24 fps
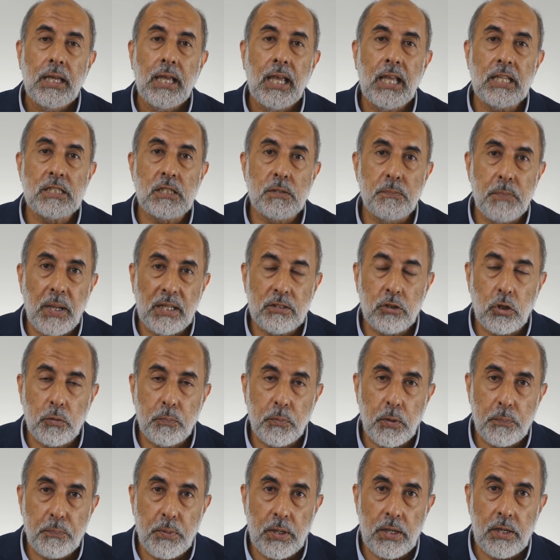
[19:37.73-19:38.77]
It's better
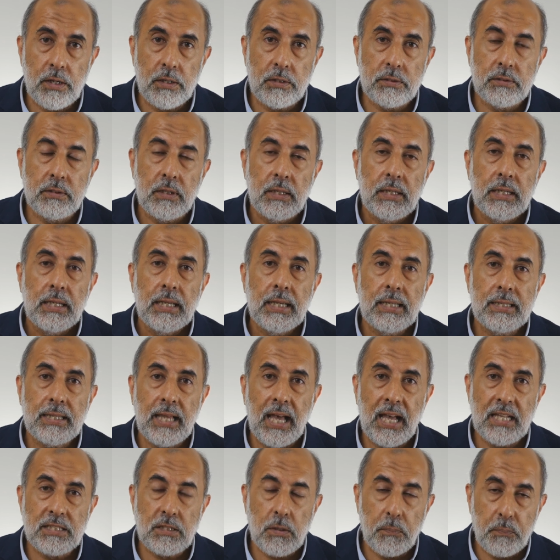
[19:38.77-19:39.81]
prepared. It
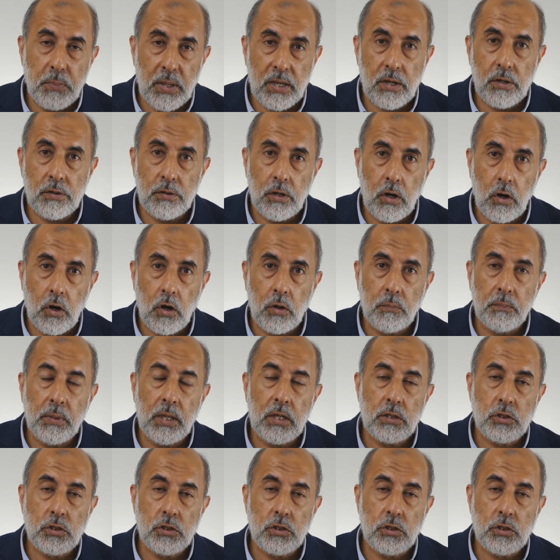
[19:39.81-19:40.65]
has a bigger army,